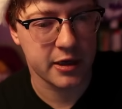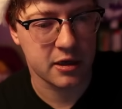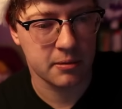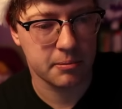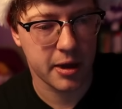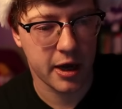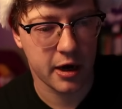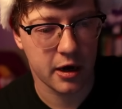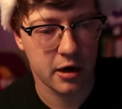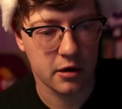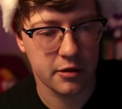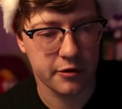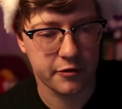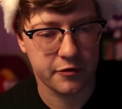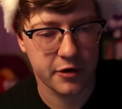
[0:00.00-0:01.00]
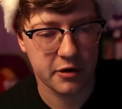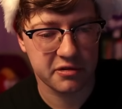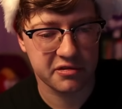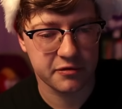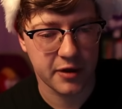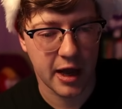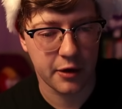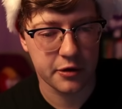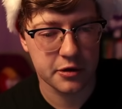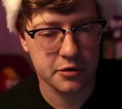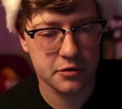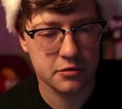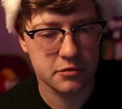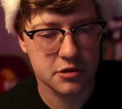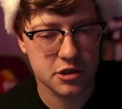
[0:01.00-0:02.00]
and compare the first
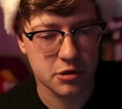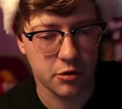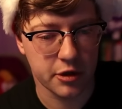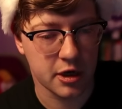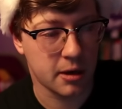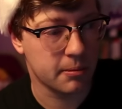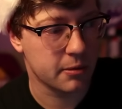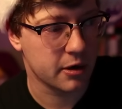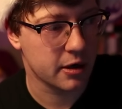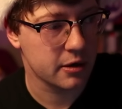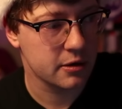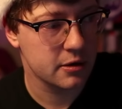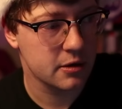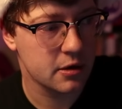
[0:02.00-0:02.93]
value to the number.